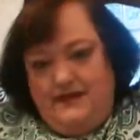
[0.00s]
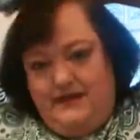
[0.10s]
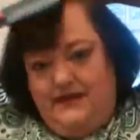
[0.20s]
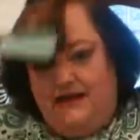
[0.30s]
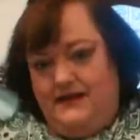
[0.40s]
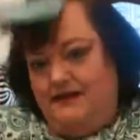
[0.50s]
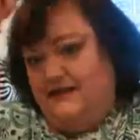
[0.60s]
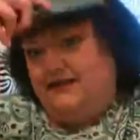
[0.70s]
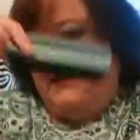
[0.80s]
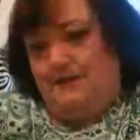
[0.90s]
Yeah,
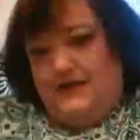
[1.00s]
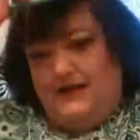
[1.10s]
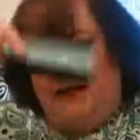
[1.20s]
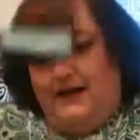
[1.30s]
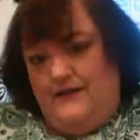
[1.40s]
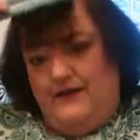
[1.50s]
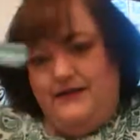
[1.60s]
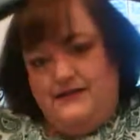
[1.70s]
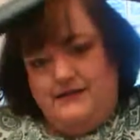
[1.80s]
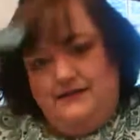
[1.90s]
it's time to get a
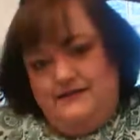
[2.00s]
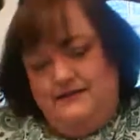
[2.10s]
haircut.